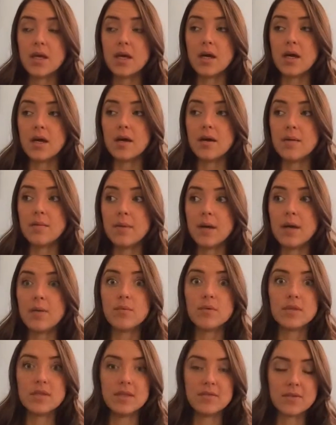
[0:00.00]
I
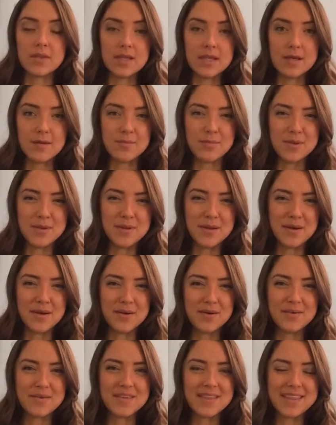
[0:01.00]
will leave a link
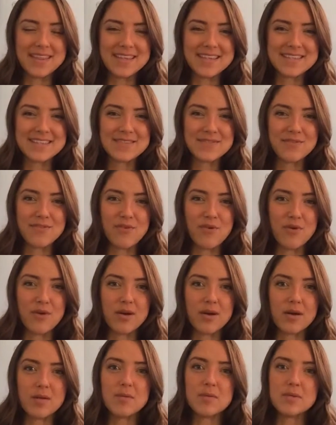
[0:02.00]
below this
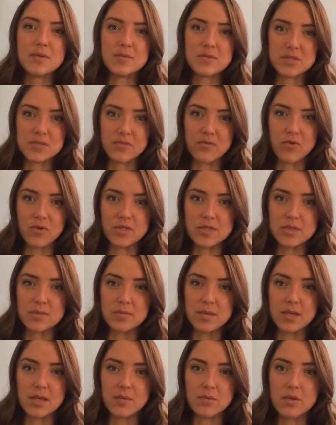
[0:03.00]
for some
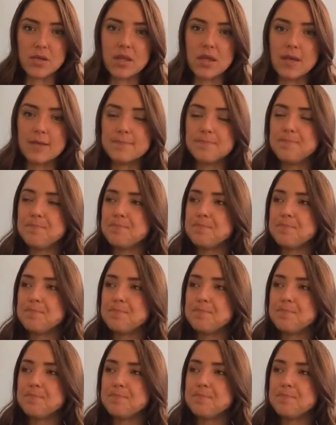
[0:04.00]
belly breathing.